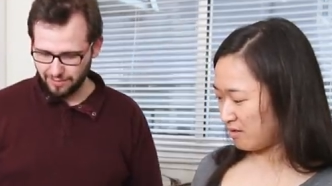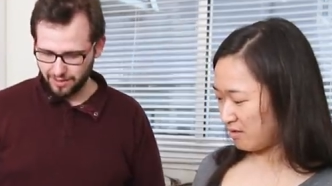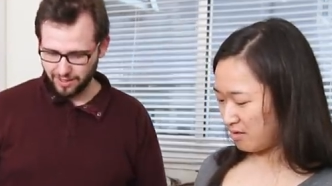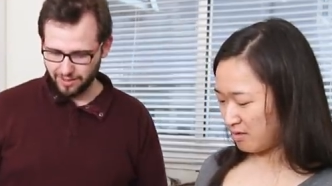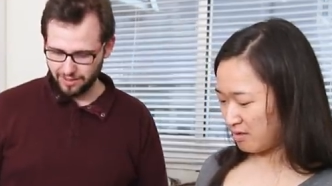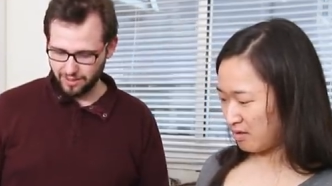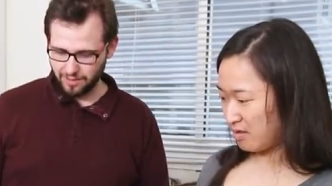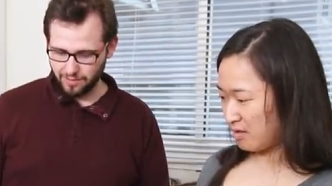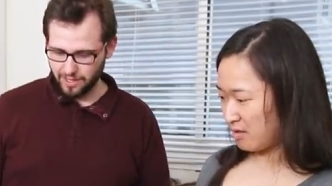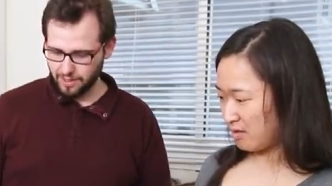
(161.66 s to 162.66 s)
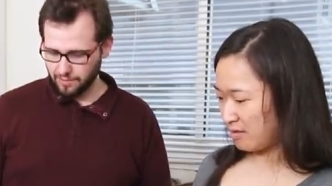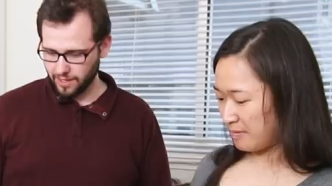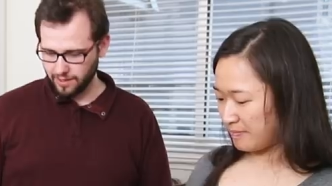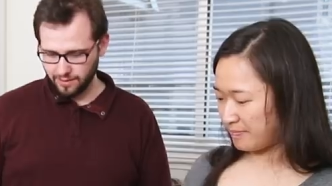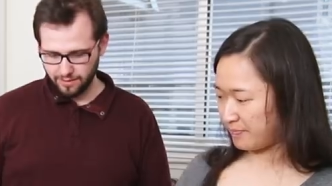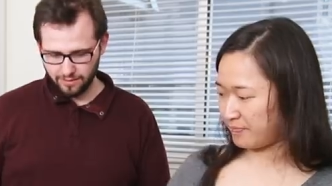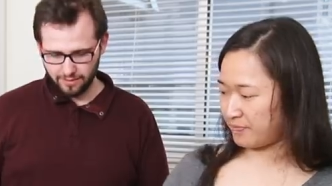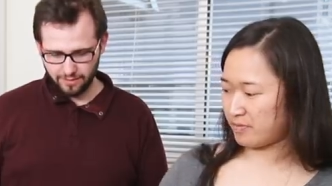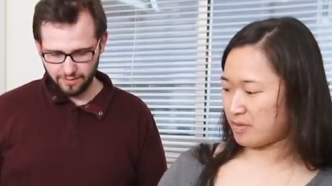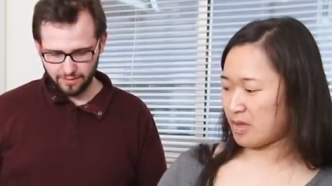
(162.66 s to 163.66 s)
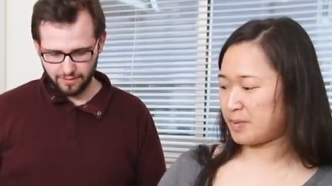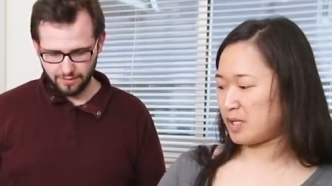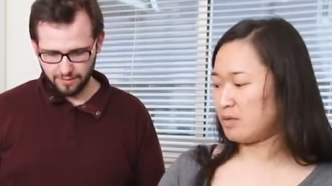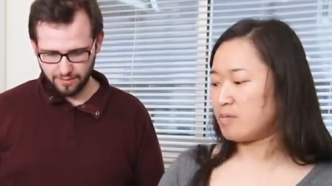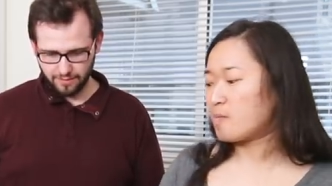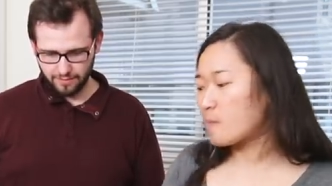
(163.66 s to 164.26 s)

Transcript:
Speaker 1: the medium part? Up to you.